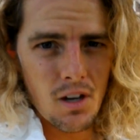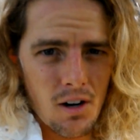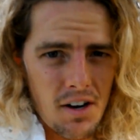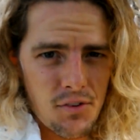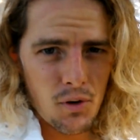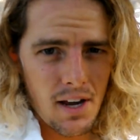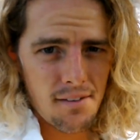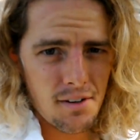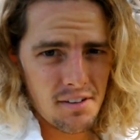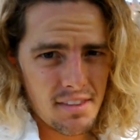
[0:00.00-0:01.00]
so I have
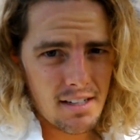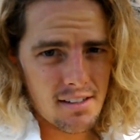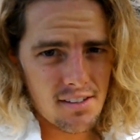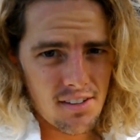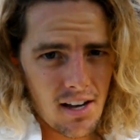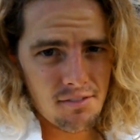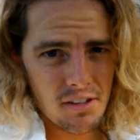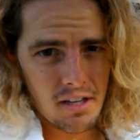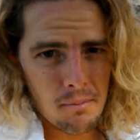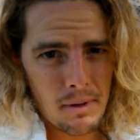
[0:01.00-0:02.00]
everything designed for
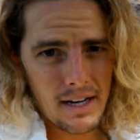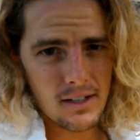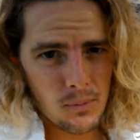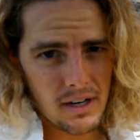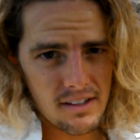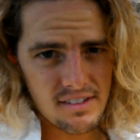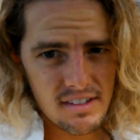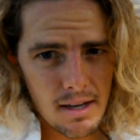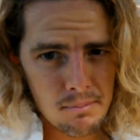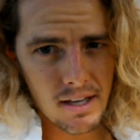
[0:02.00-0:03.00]
the companionway
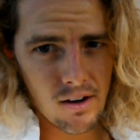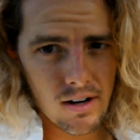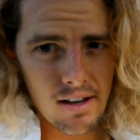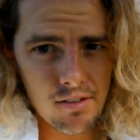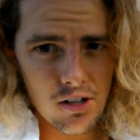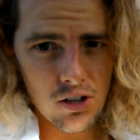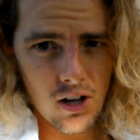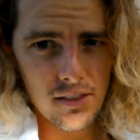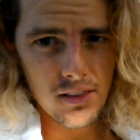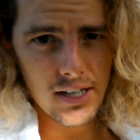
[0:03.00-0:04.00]
step down. I have the
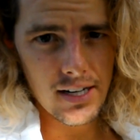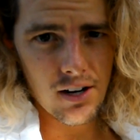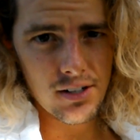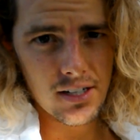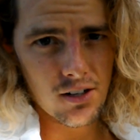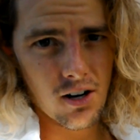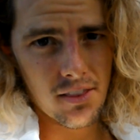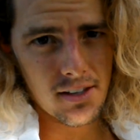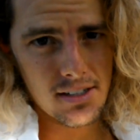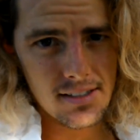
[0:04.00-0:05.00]
cloth laid out here on
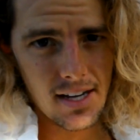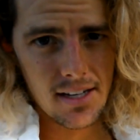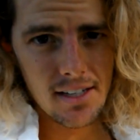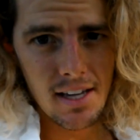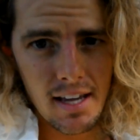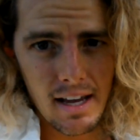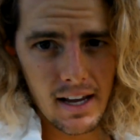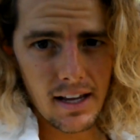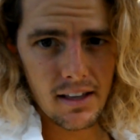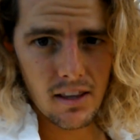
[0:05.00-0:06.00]
the deck
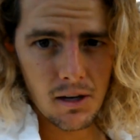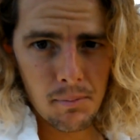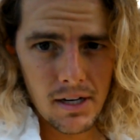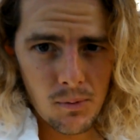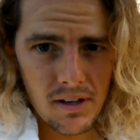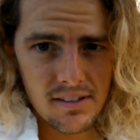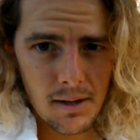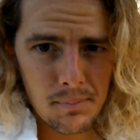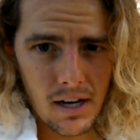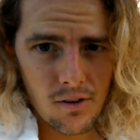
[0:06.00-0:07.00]
and the companionway
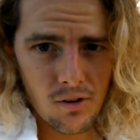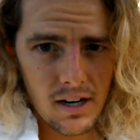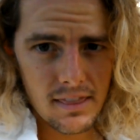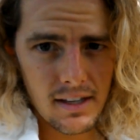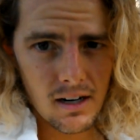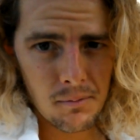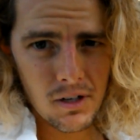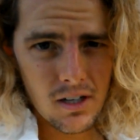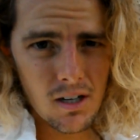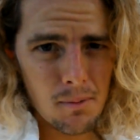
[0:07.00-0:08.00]
step down right there. I'm going
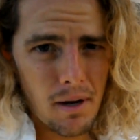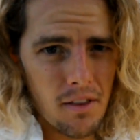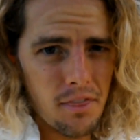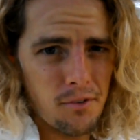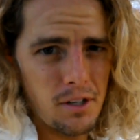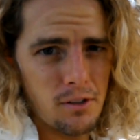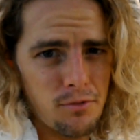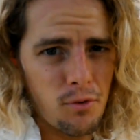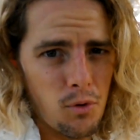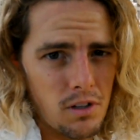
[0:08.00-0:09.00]
to cut about three or
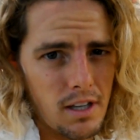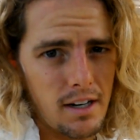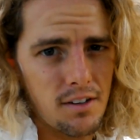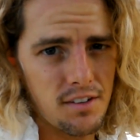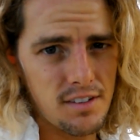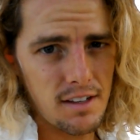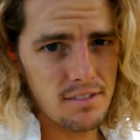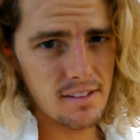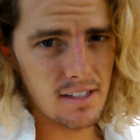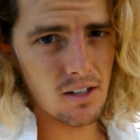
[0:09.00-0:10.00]
four layers of
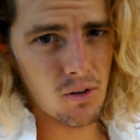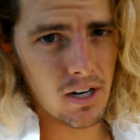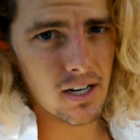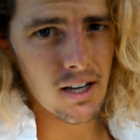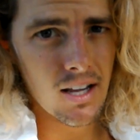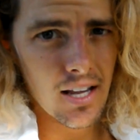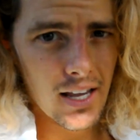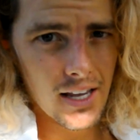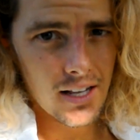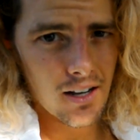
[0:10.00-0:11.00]
1708
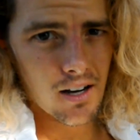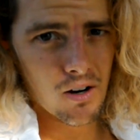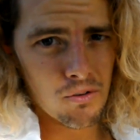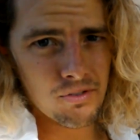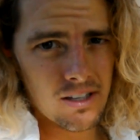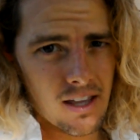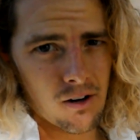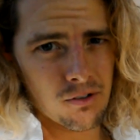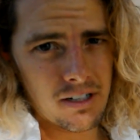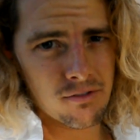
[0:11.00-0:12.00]
and uh, hopefully
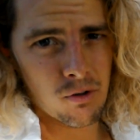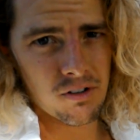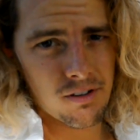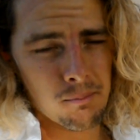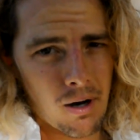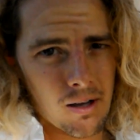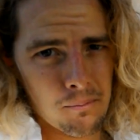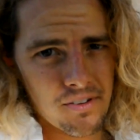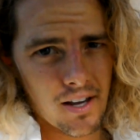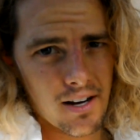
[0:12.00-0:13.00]
that'll reinforce the bottom
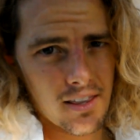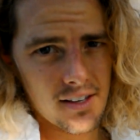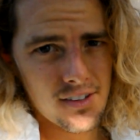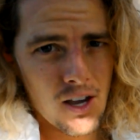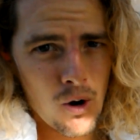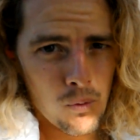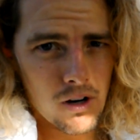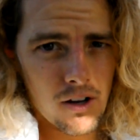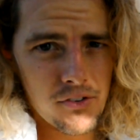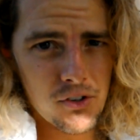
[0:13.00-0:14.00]
side of this. What I
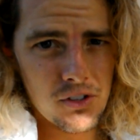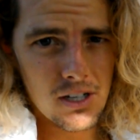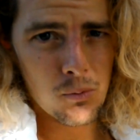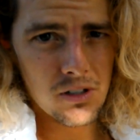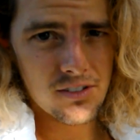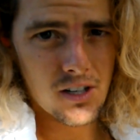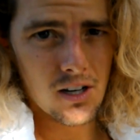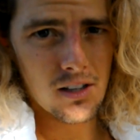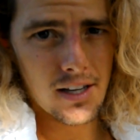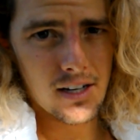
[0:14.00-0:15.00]
also did was
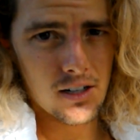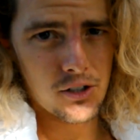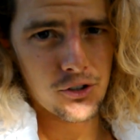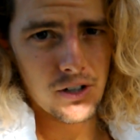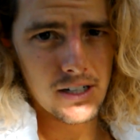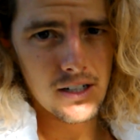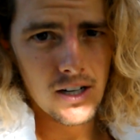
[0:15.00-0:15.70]
cut like a grid